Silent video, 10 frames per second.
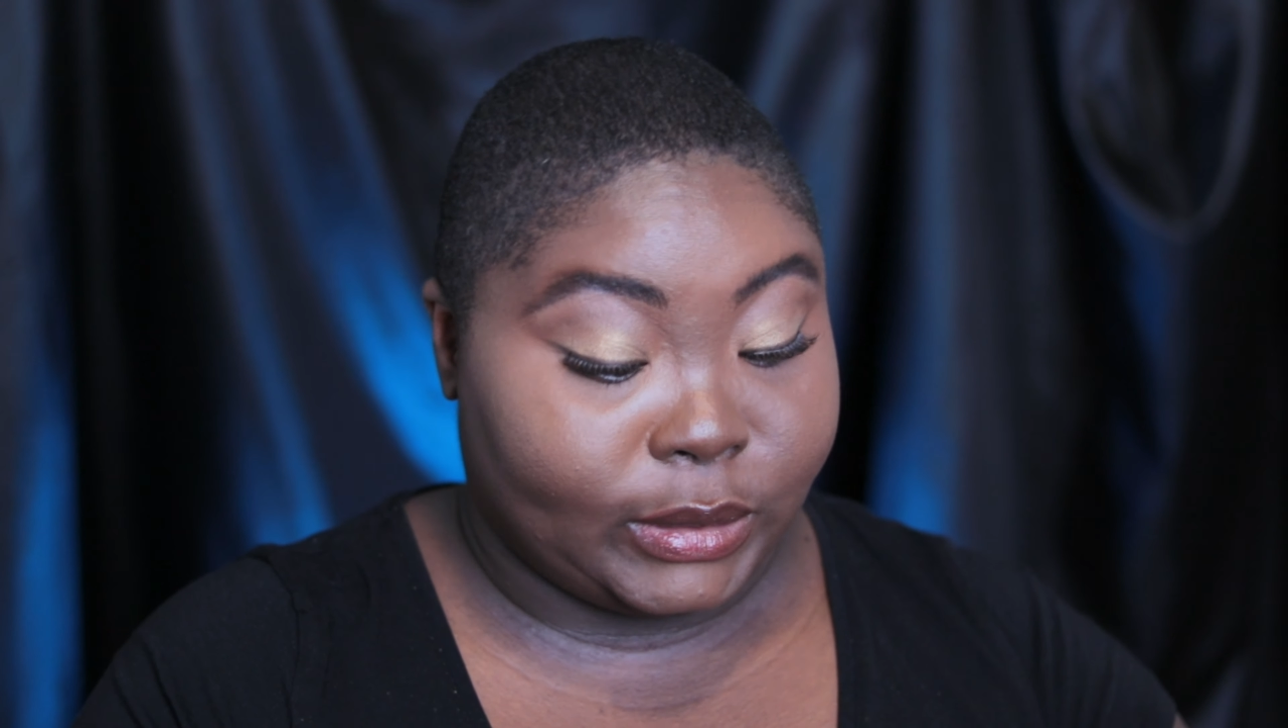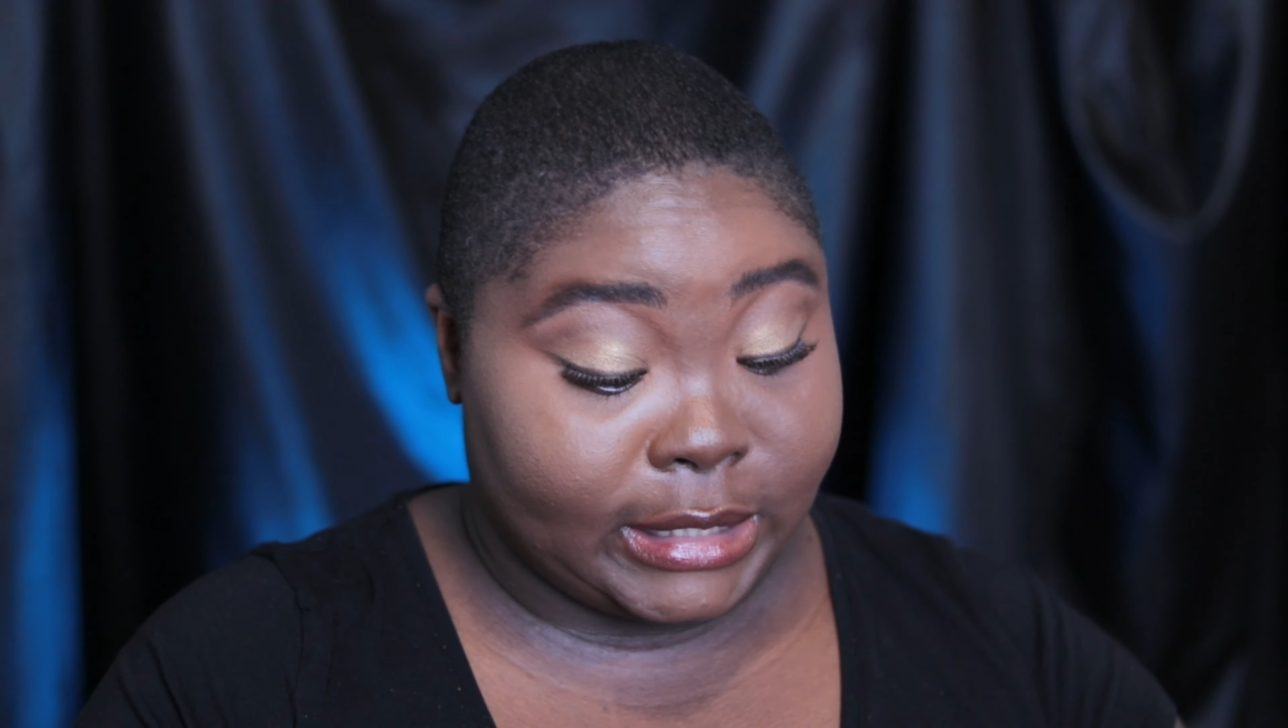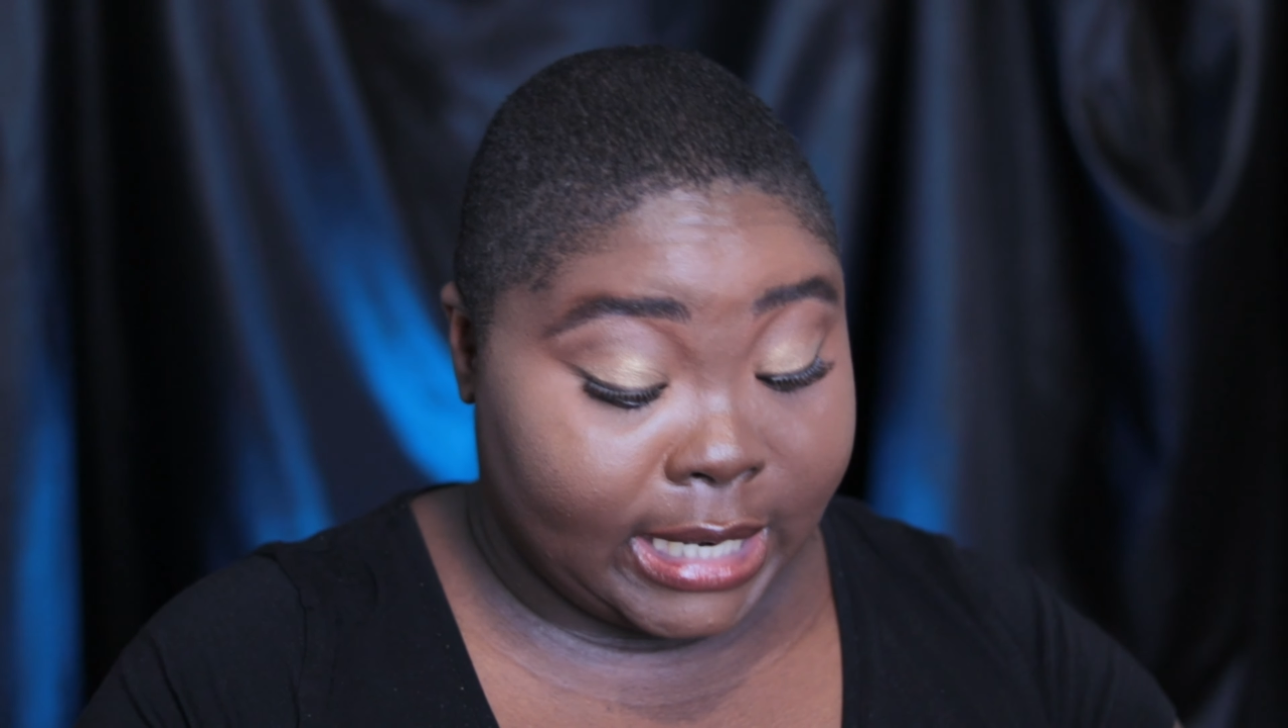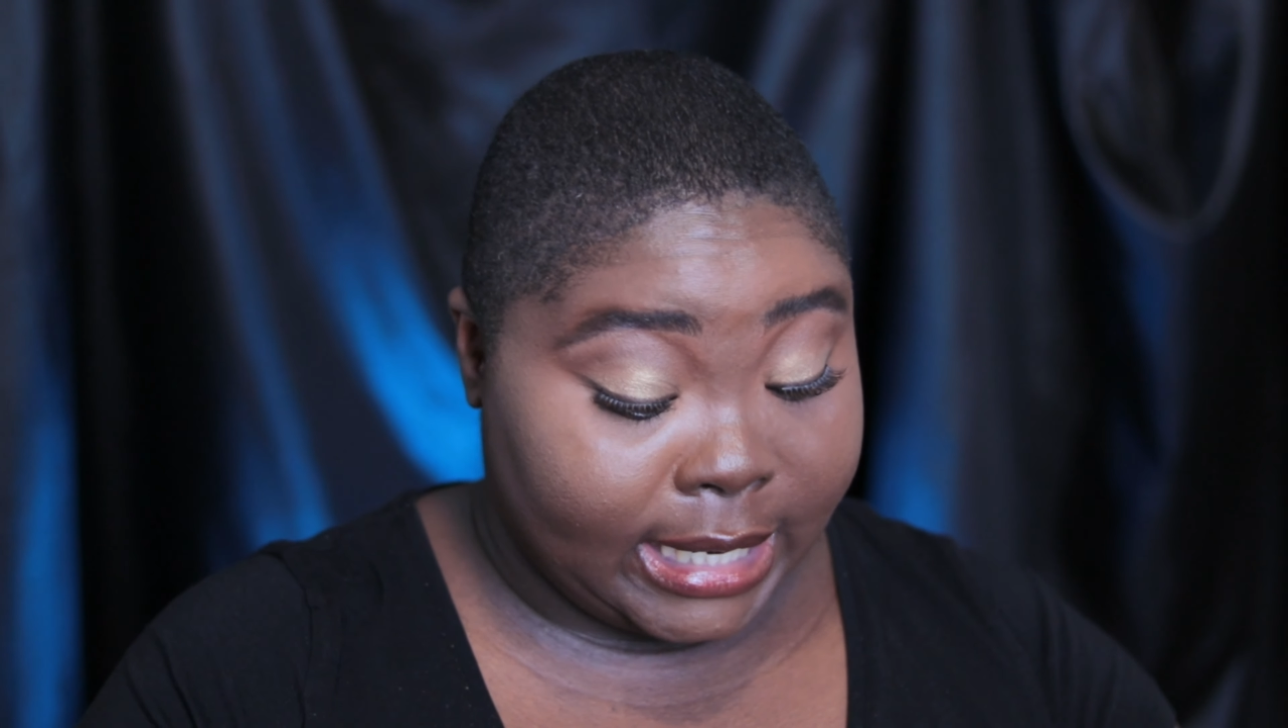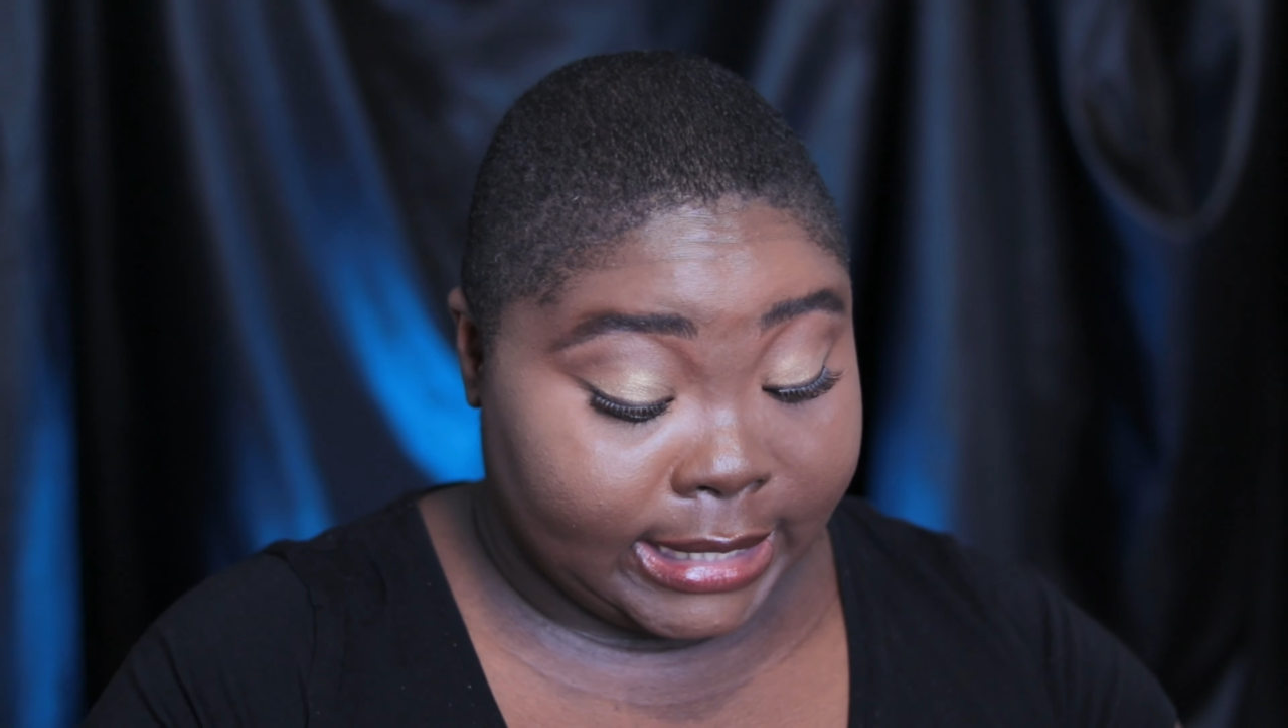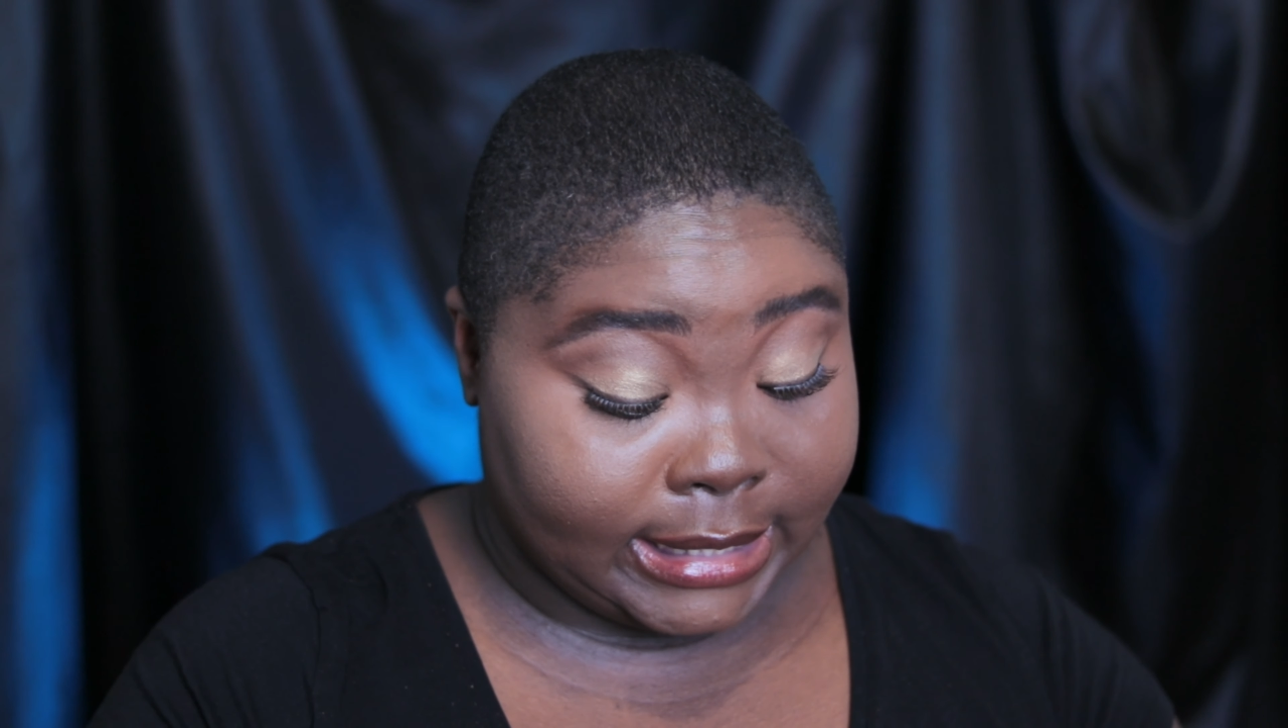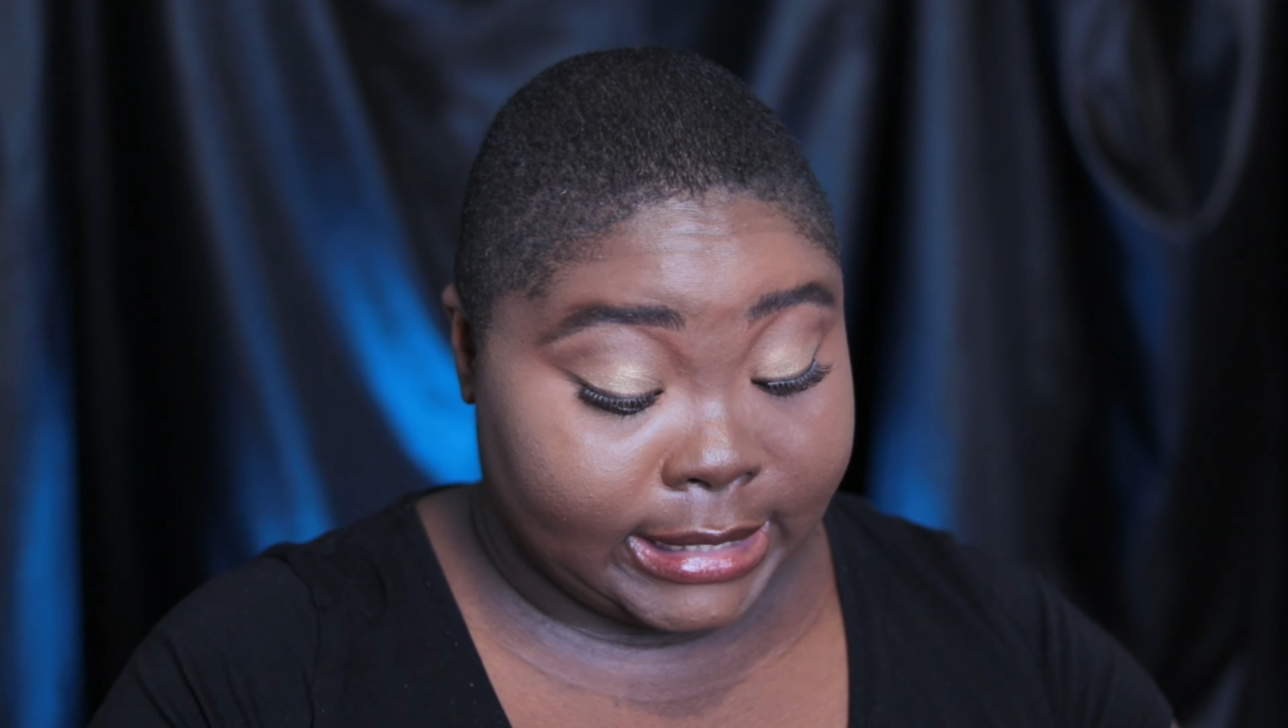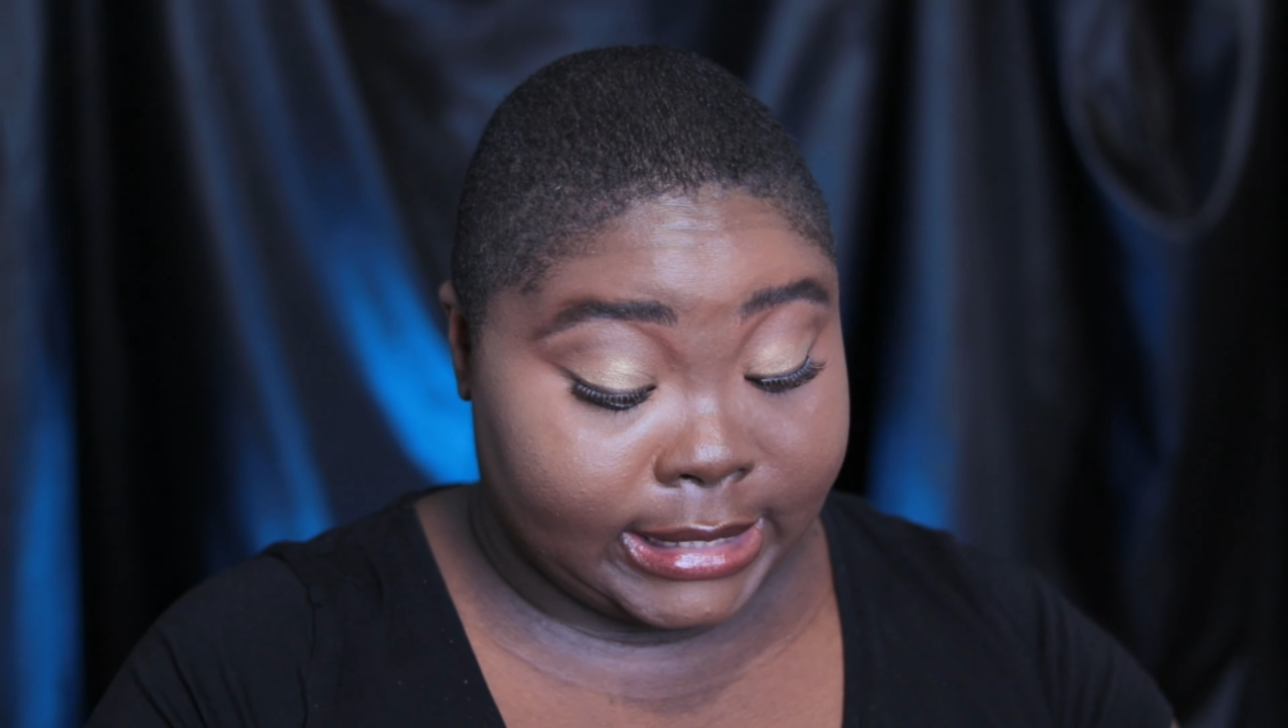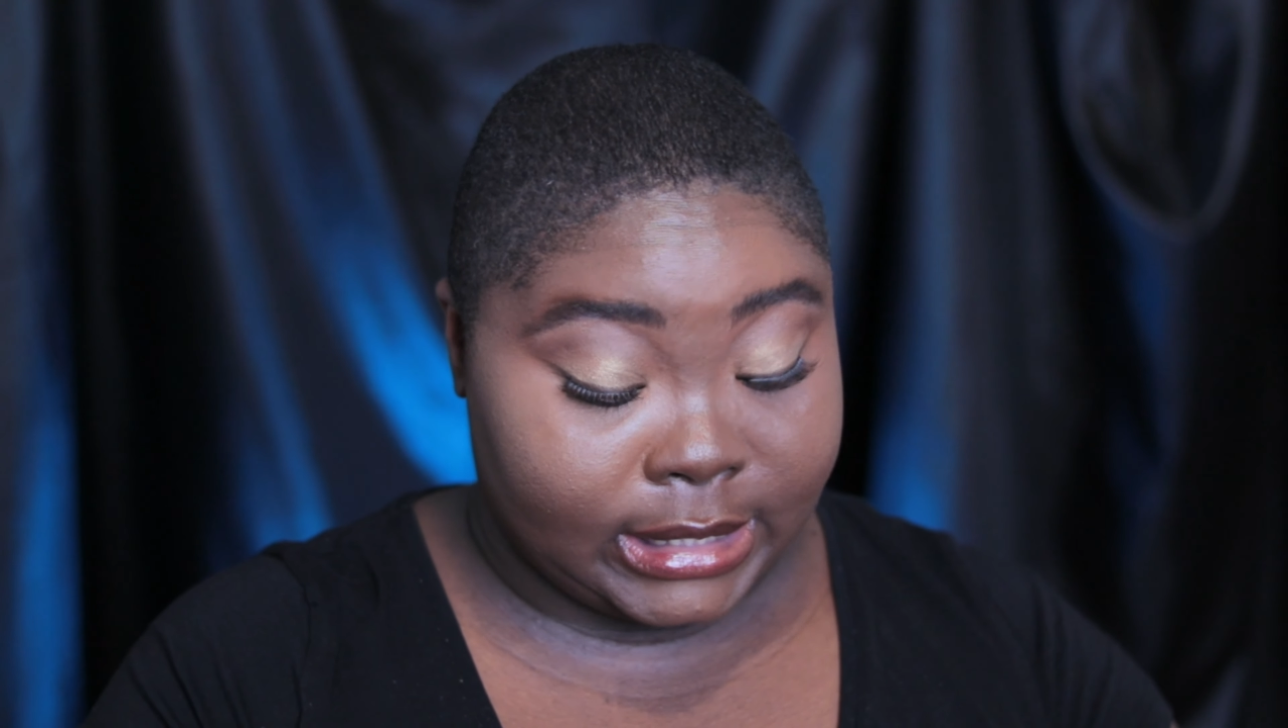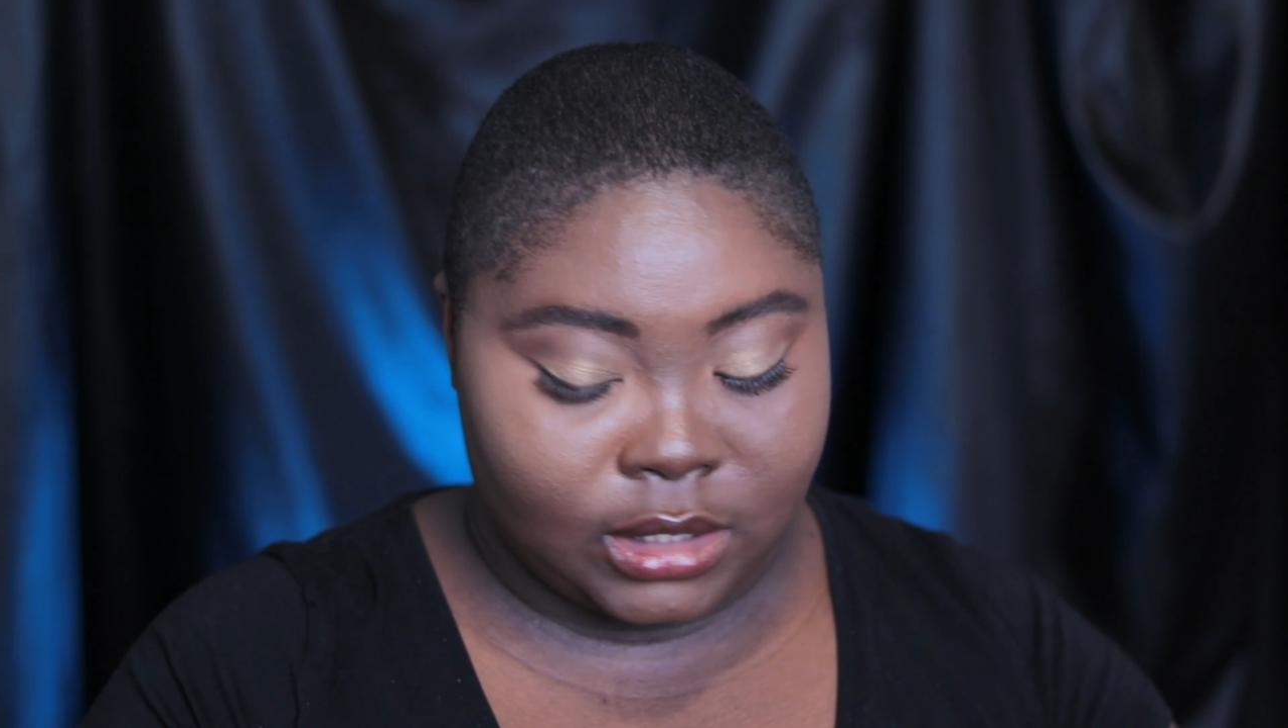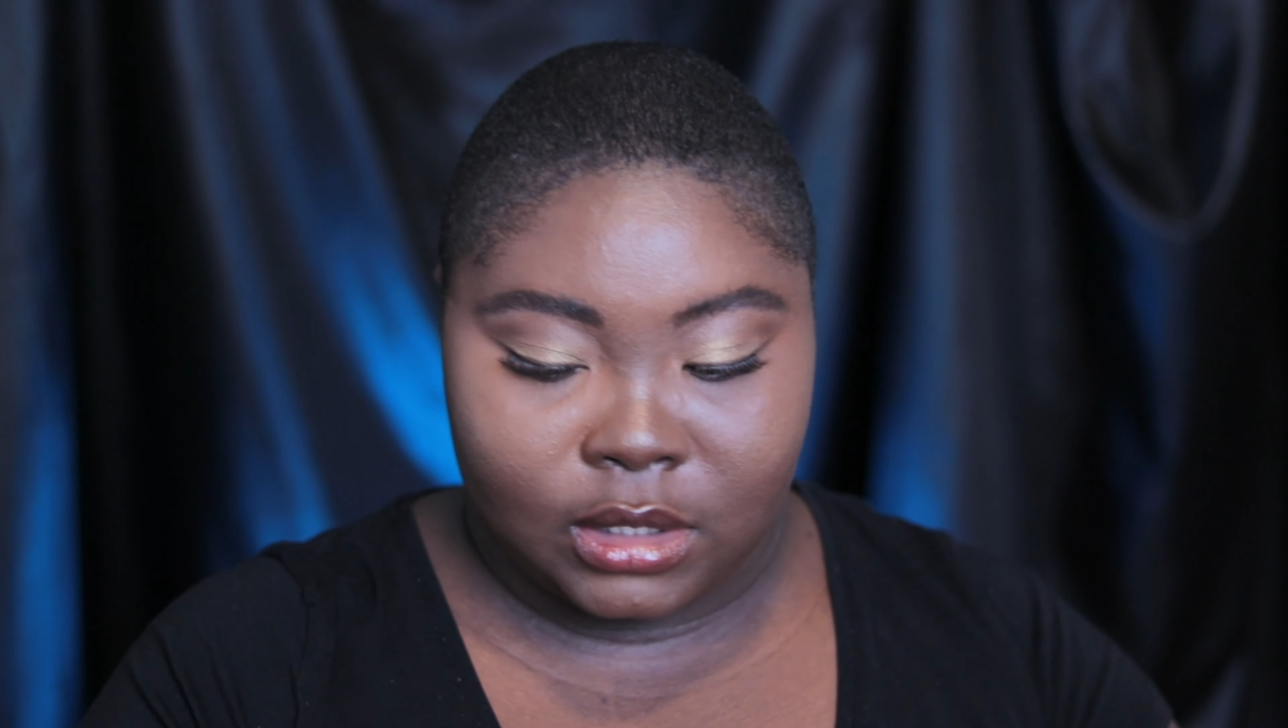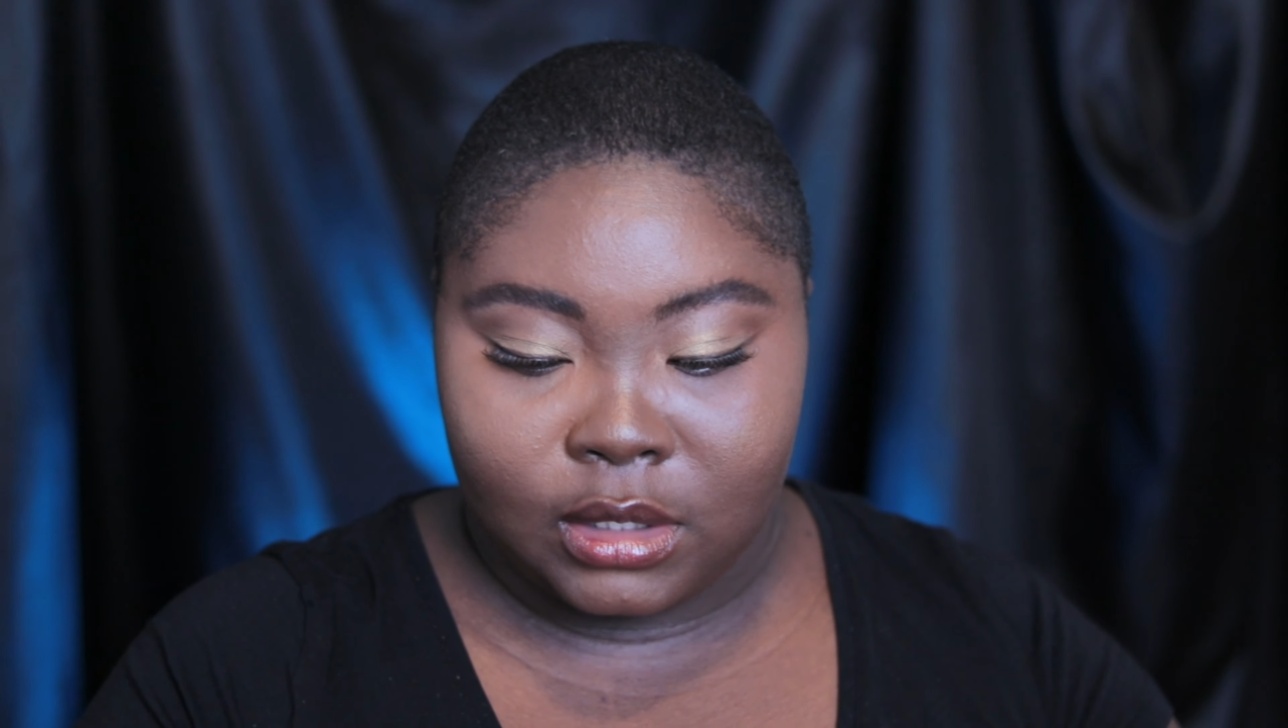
tint.